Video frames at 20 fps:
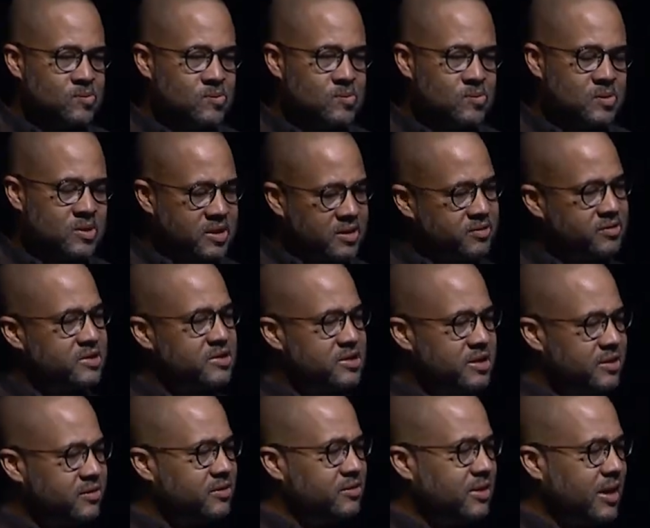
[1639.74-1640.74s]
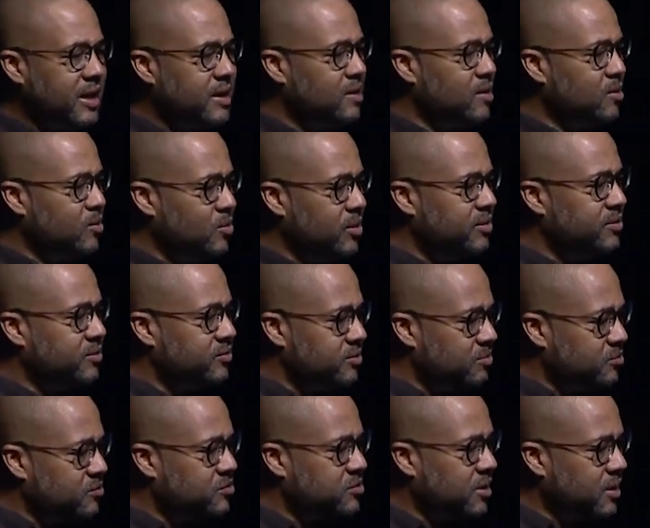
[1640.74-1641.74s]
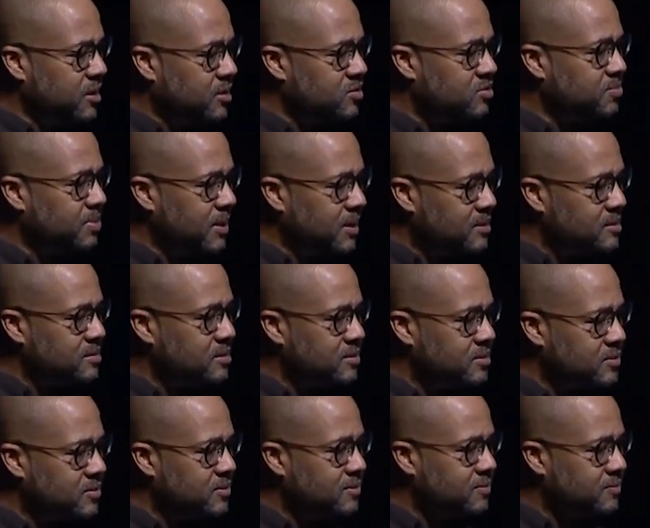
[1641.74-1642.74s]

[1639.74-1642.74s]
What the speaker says: Because the Jesus I know went to some strange places.